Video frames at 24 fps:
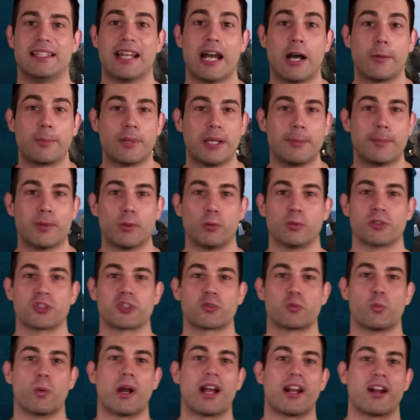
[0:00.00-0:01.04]
Now people will
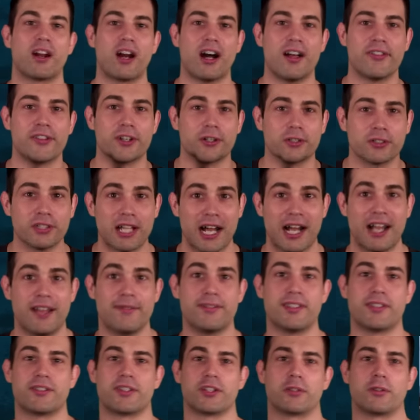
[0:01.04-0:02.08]
swear on their
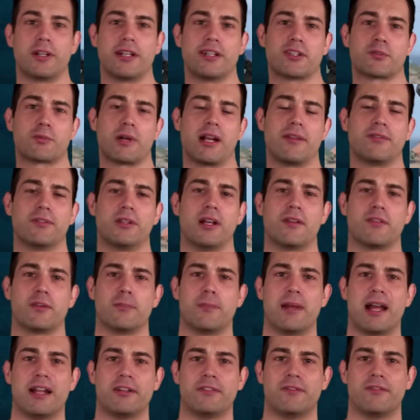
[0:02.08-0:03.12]
lives it's the greatest rifle ever
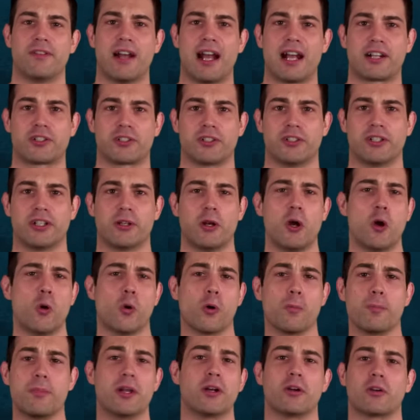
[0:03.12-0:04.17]
manufactured
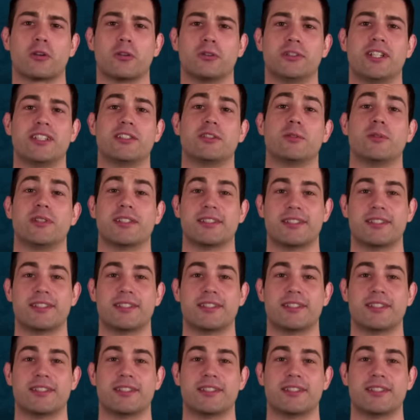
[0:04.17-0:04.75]
or miracled into